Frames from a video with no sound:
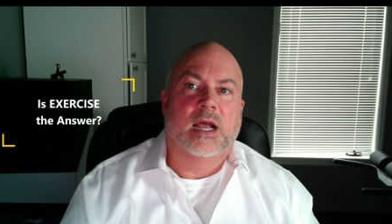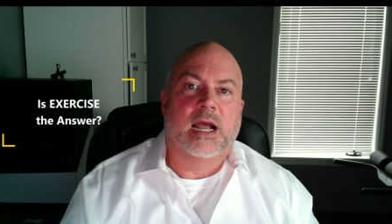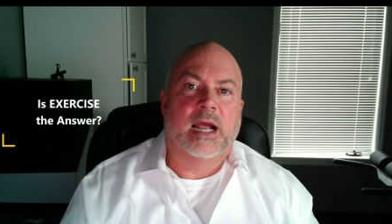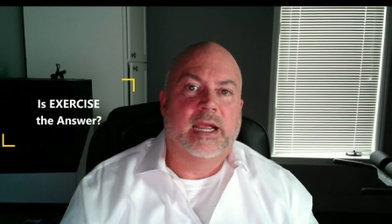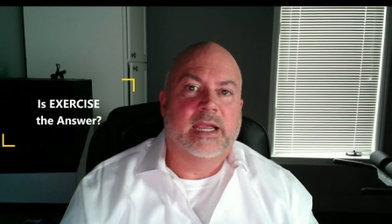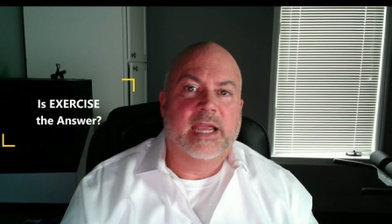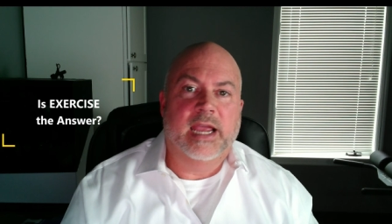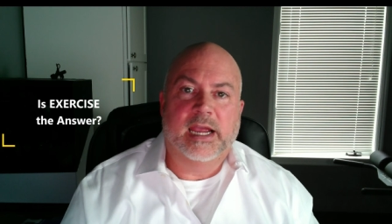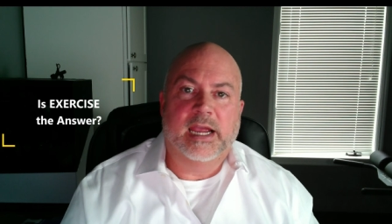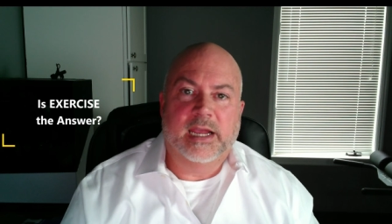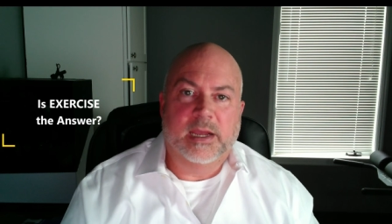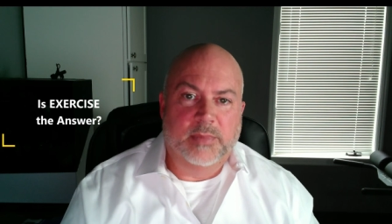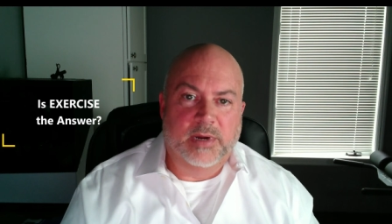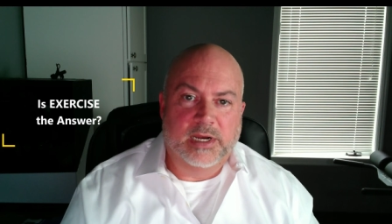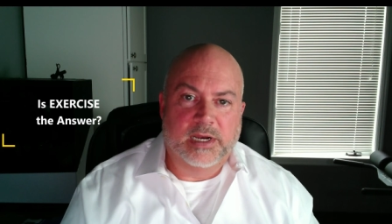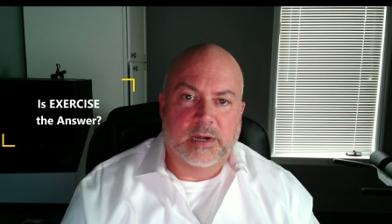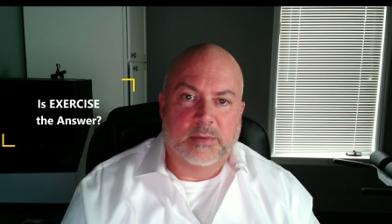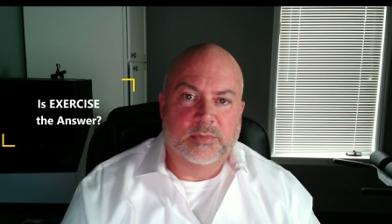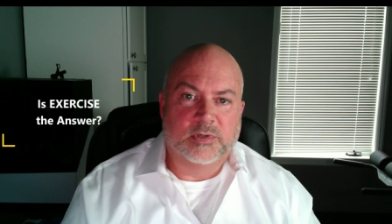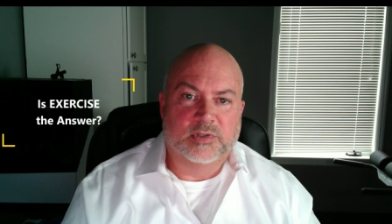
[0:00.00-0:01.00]
I can't get
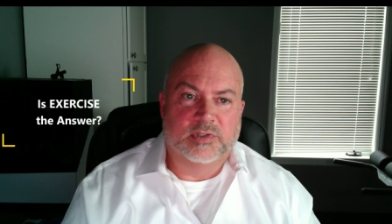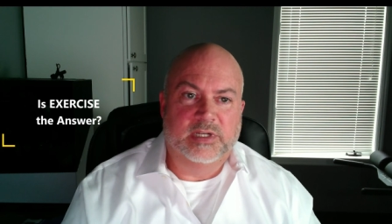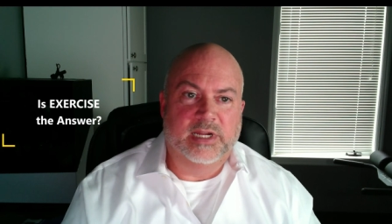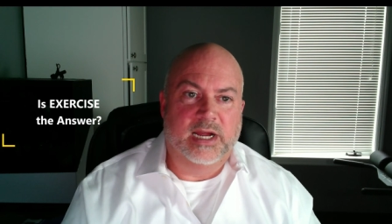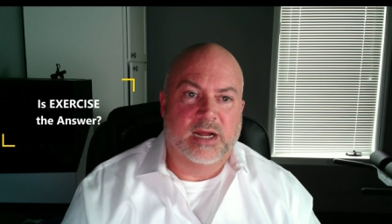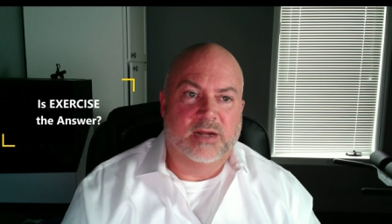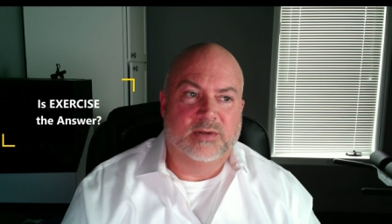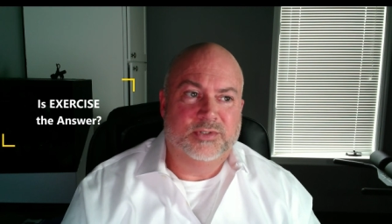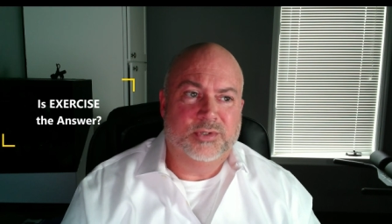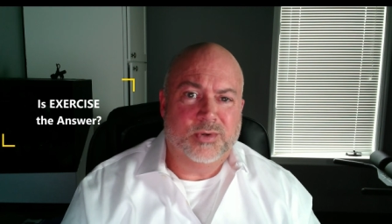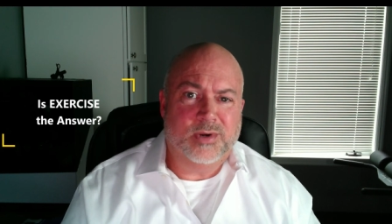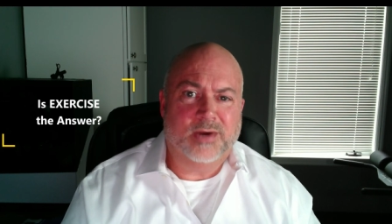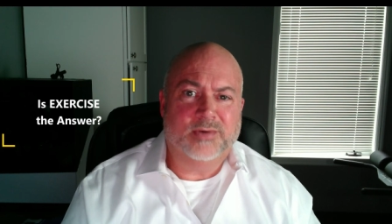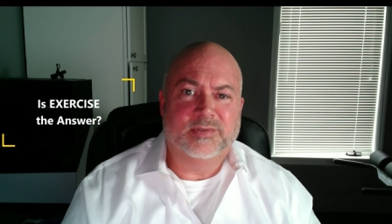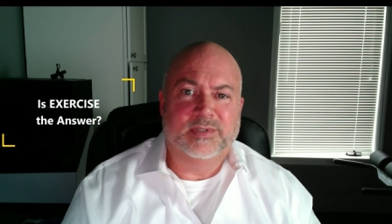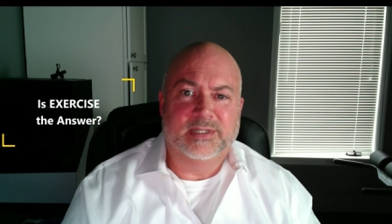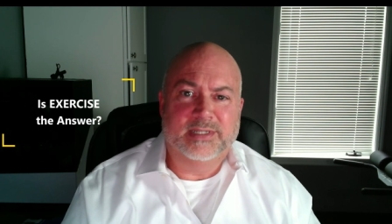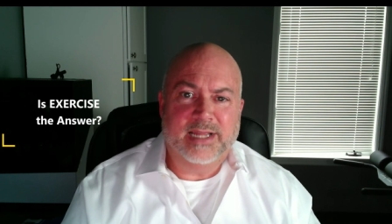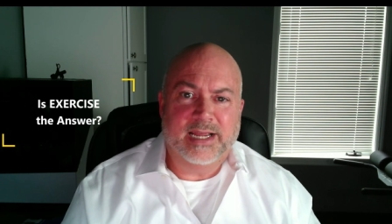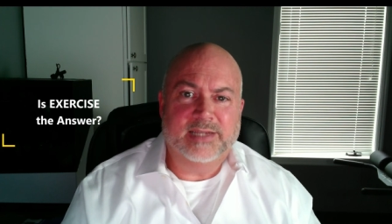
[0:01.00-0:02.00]
my numbers down. Two
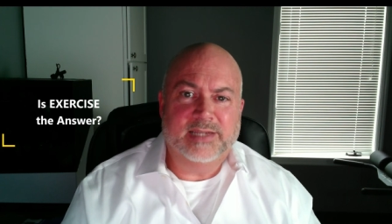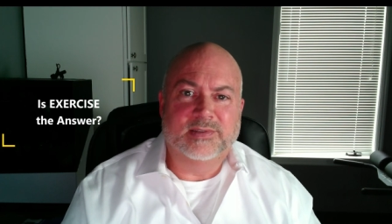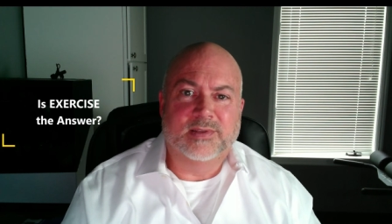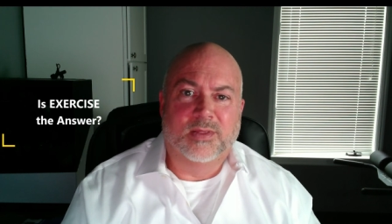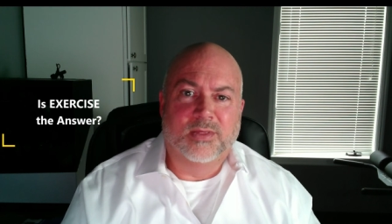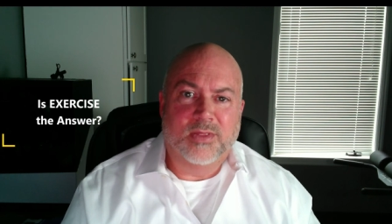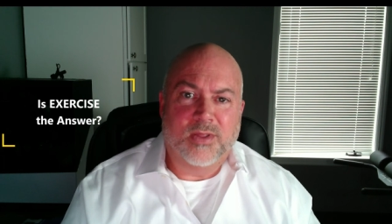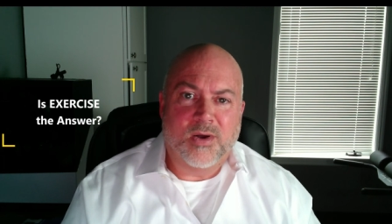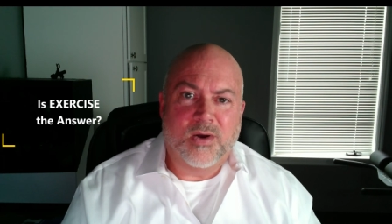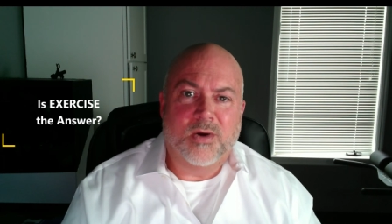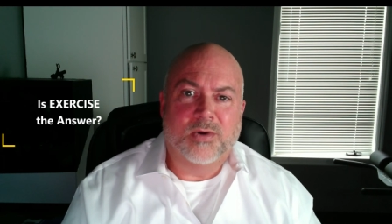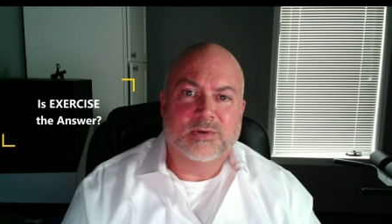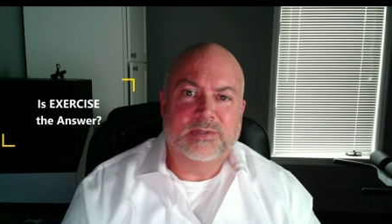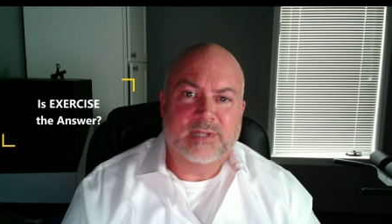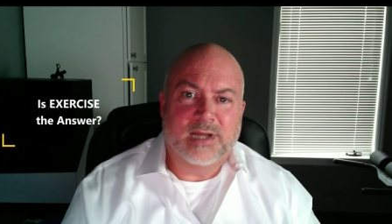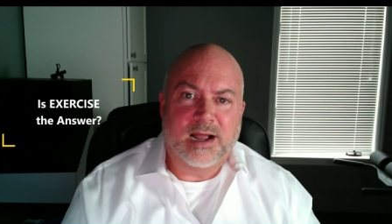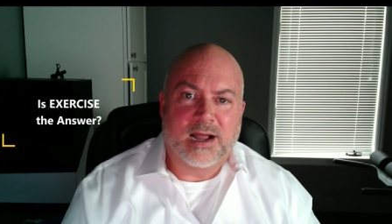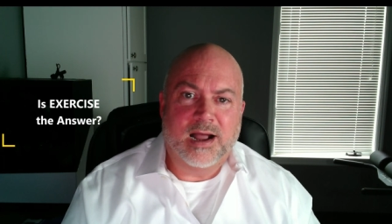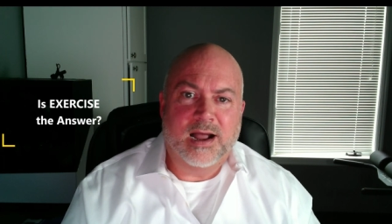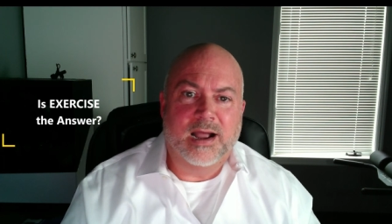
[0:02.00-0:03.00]
hours a day is a long
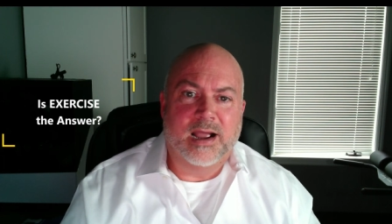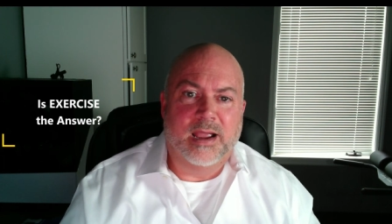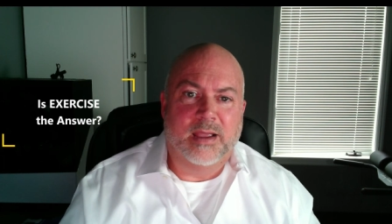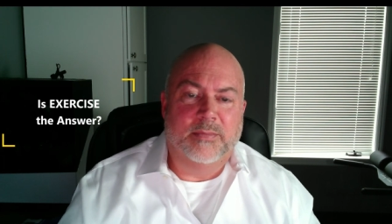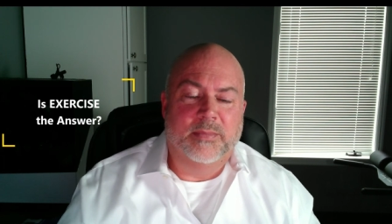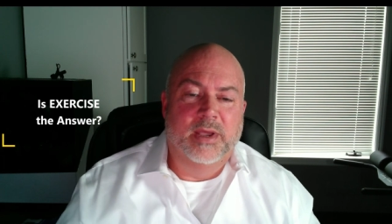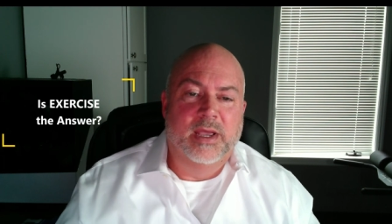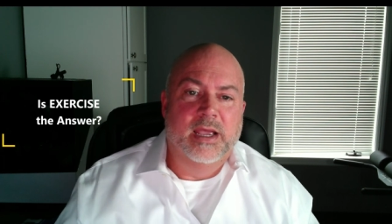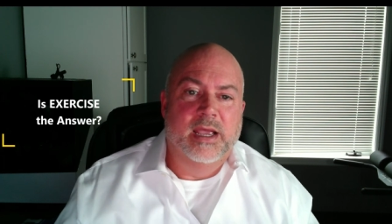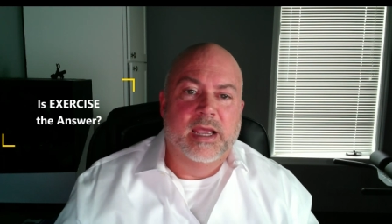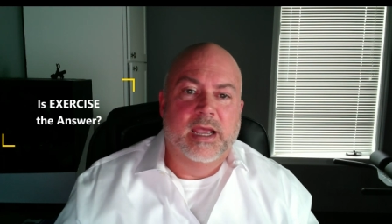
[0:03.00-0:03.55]
time.